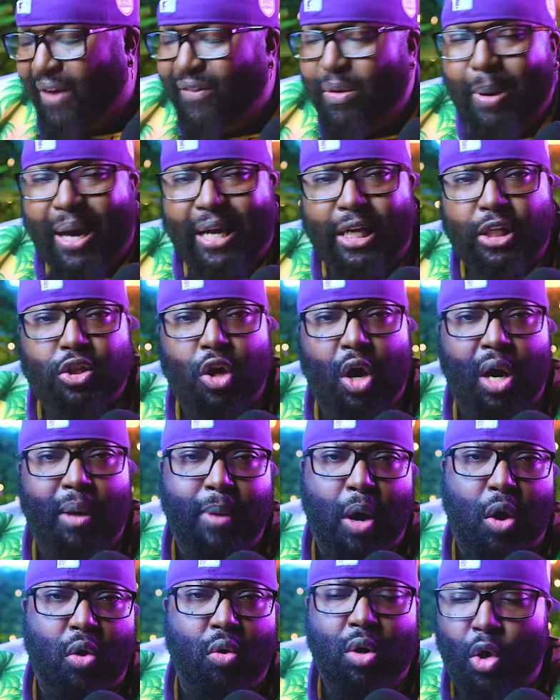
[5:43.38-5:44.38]
Everybody talking
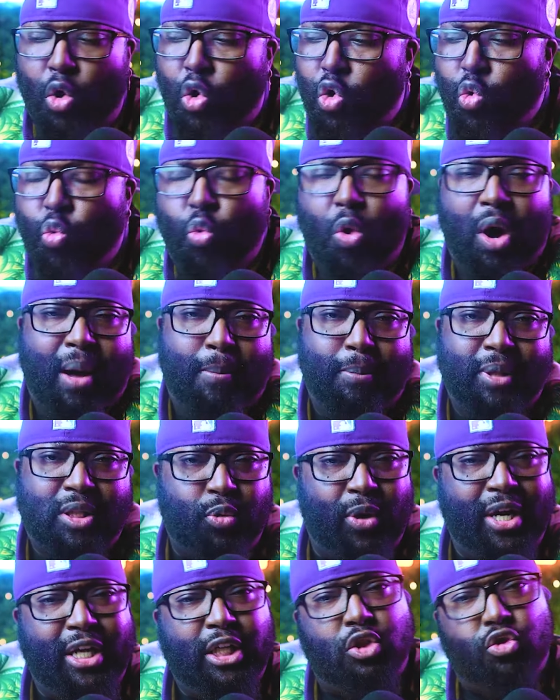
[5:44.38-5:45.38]
about who won
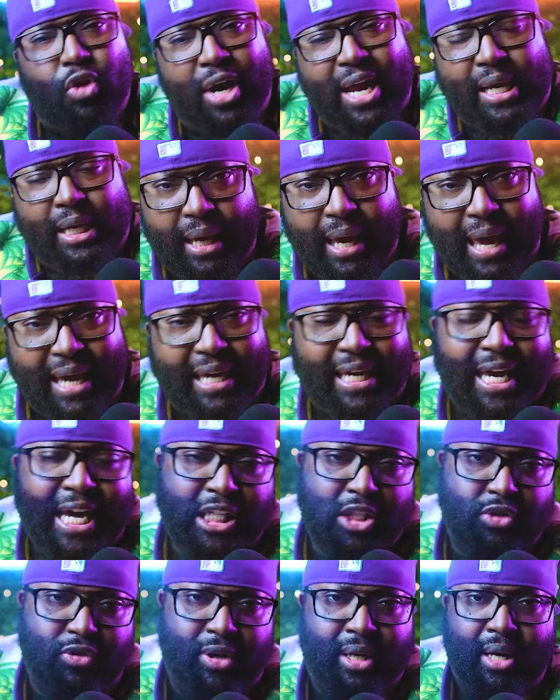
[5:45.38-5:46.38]
between Drake and
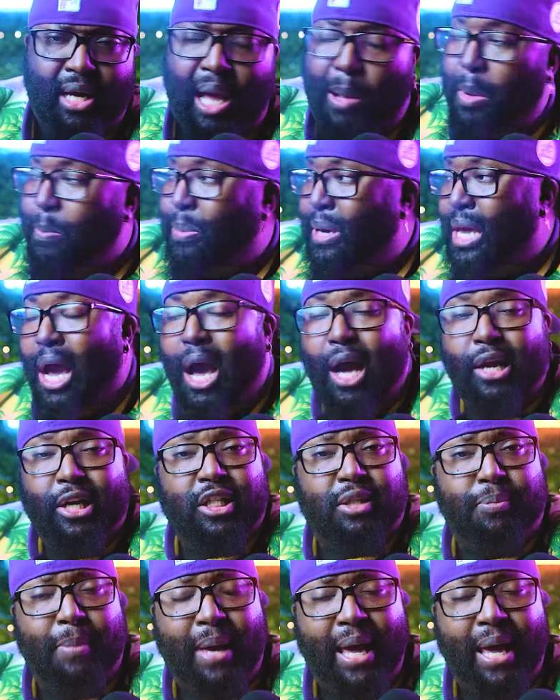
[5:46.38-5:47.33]
Kendrick. I'm gonna be honest,